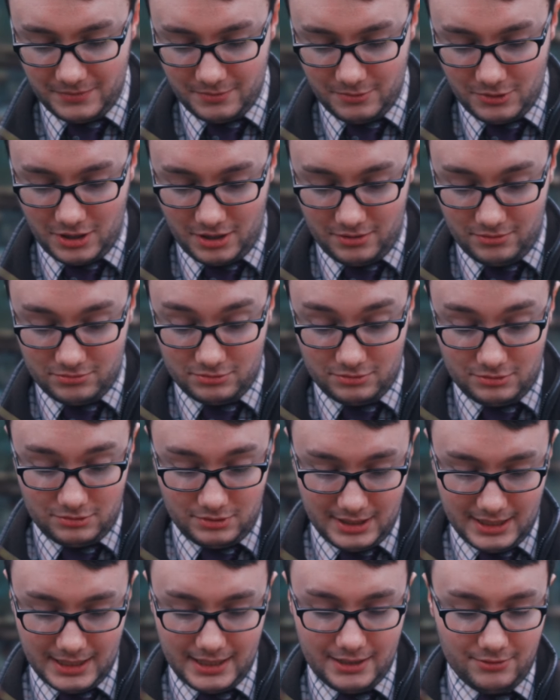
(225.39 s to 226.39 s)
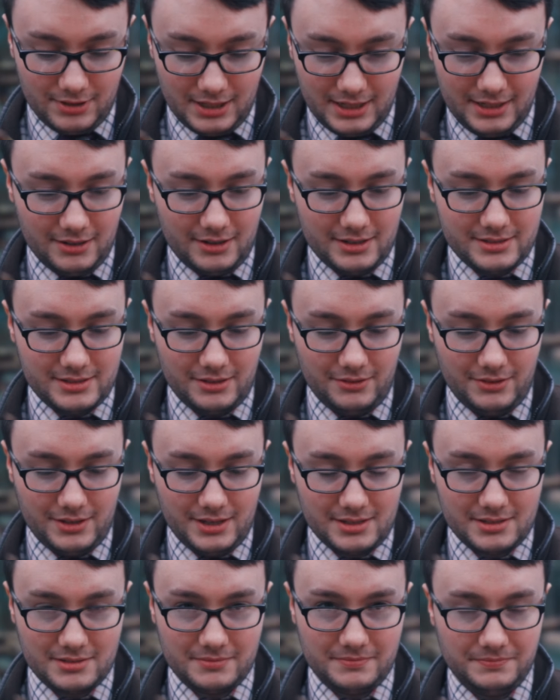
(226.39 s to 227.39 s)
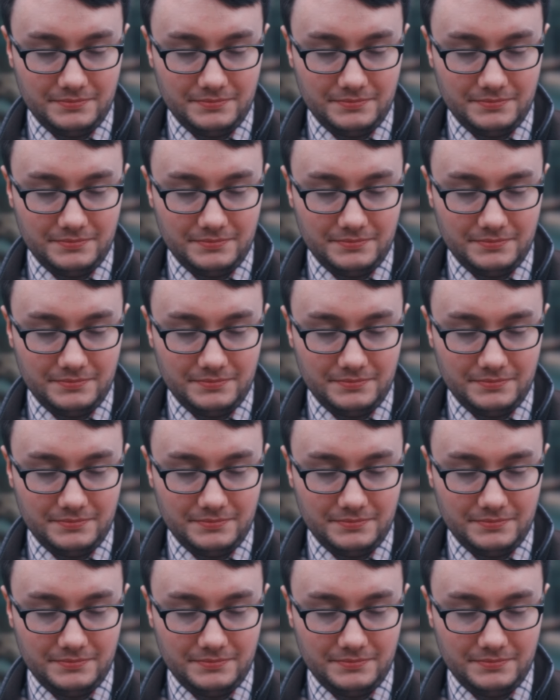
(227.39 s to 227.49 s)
will go really, really nicely on this.